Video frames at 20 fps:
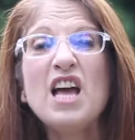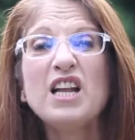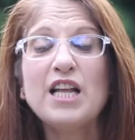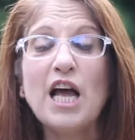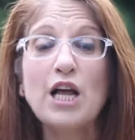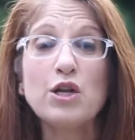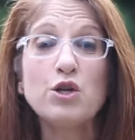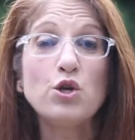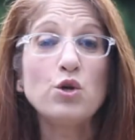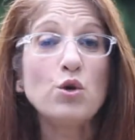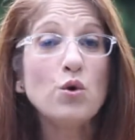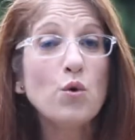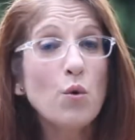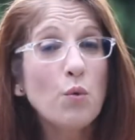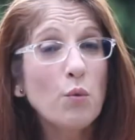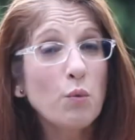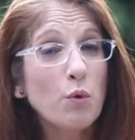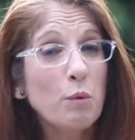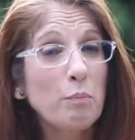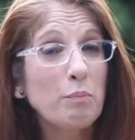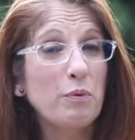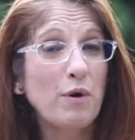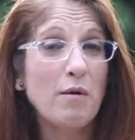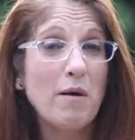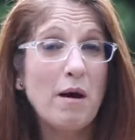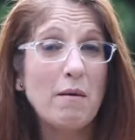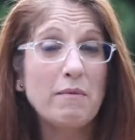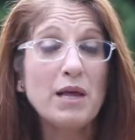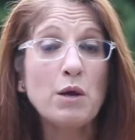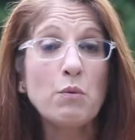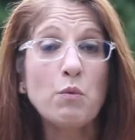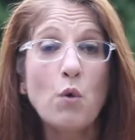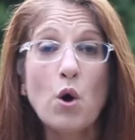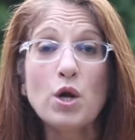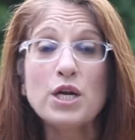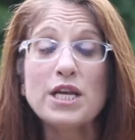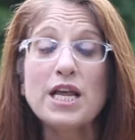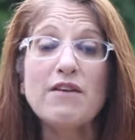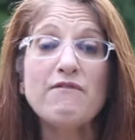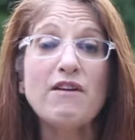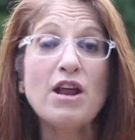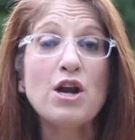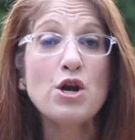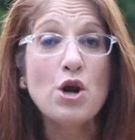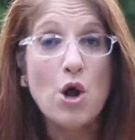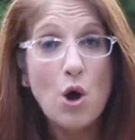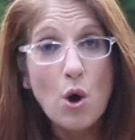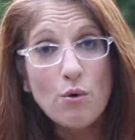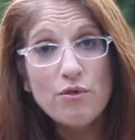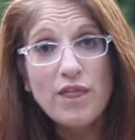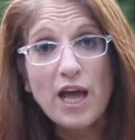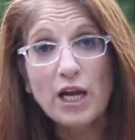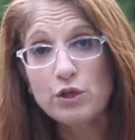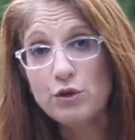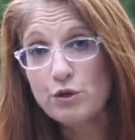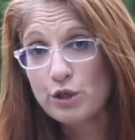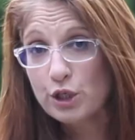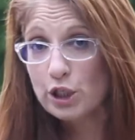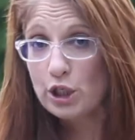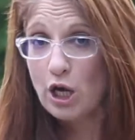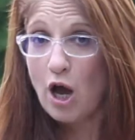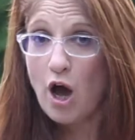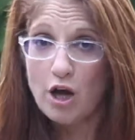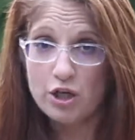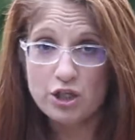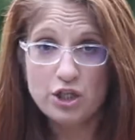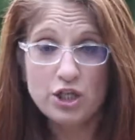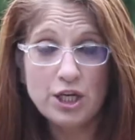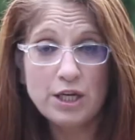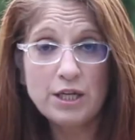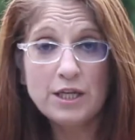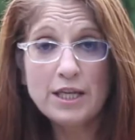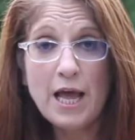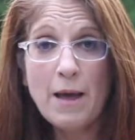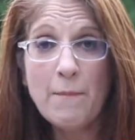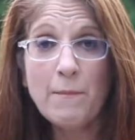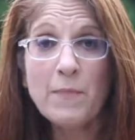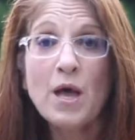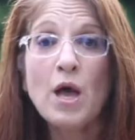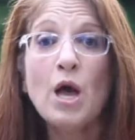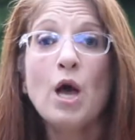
that you will probably won't even know that you're touching them,